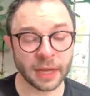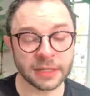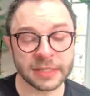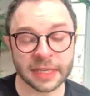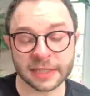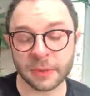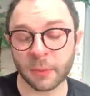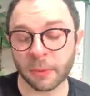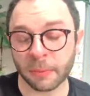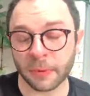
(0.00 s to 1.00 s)
I just think it's
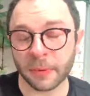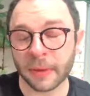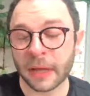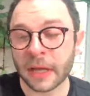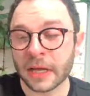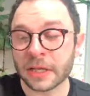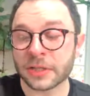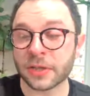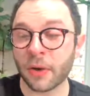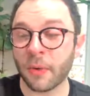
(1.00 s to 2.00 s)
horrible.
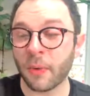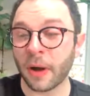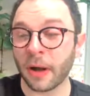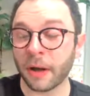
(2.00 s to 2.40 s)
So